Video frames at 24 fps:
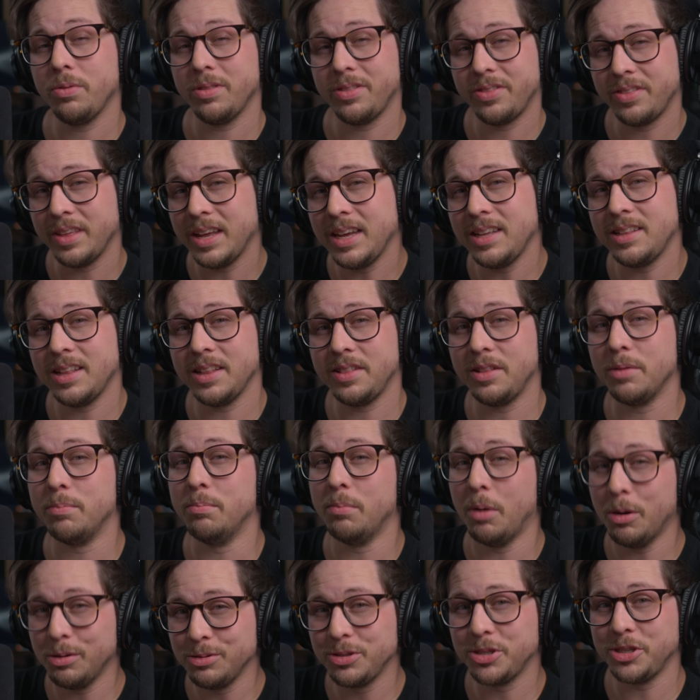think that the
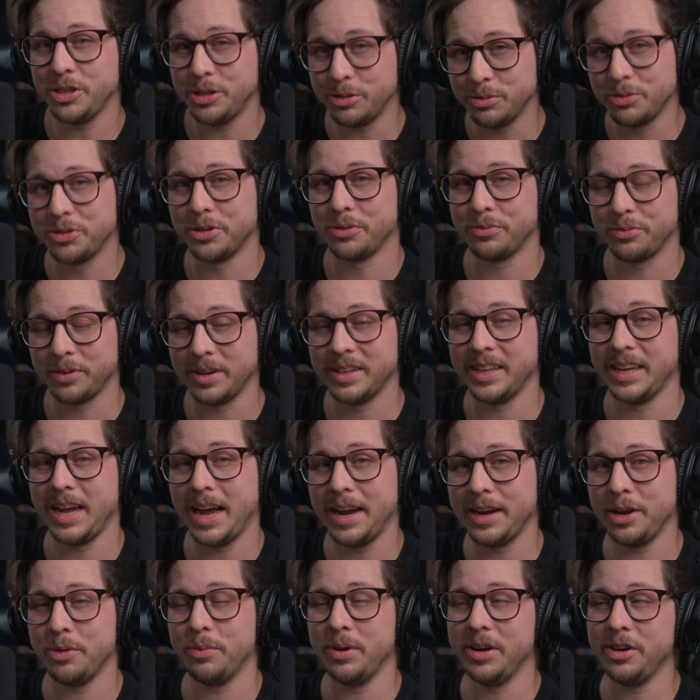most user-friendly
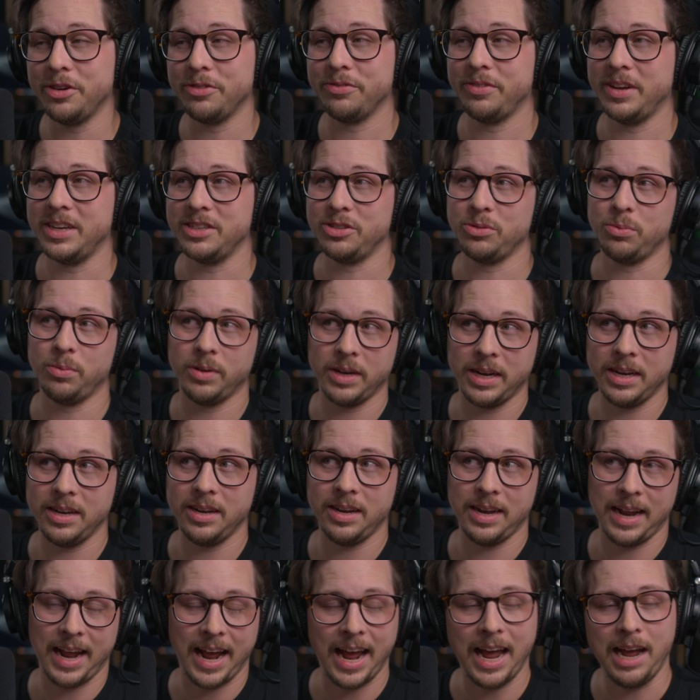audio interface would
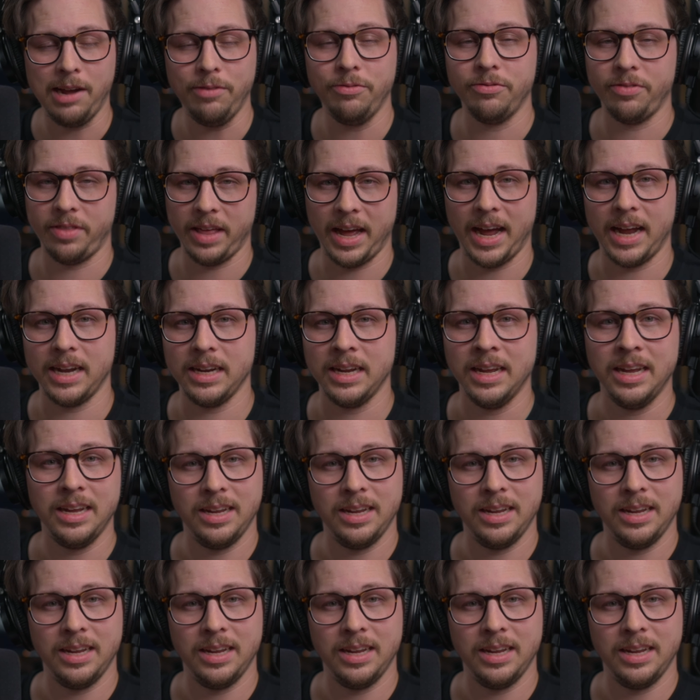have that.